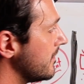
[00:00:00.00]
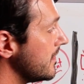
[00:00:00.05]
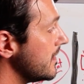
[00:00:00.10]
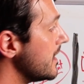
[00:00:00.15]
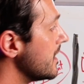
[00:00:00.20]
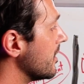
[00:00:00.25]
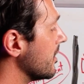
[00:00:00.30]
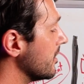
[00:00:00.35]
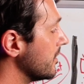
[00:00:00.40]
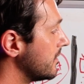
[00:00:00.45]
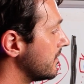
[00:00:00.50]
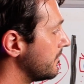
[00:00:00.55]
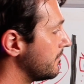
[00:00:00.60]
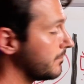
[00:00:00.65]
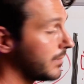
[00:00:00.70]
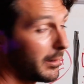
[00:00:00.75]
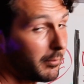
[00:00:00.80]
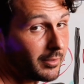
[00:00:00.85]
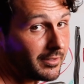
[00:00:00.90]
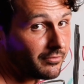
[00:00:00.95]
years,
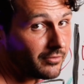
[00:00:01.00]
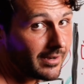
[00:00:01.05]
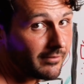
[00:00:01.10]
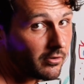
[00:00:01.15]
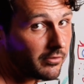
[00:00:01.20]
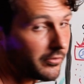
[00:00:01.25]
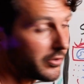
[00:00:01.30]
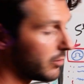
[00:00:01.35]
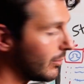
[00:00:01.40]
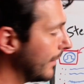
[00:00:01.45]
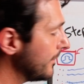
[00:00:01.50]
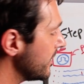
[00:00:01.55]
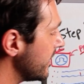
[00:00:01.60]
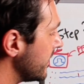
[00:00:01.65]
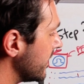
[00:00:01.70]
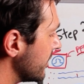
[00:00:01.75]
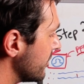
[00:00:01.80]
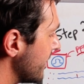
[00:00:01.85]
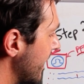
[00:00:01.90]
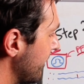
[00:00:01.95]
probably forever, for your website
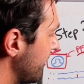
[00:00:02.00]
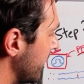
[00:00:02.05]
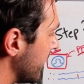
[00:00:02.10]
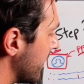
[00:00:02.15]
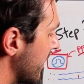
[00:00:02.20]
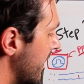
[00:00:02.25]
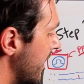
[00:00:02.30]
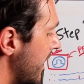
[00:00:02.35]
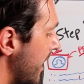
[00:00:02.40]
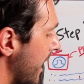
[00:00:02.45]
to get traffic.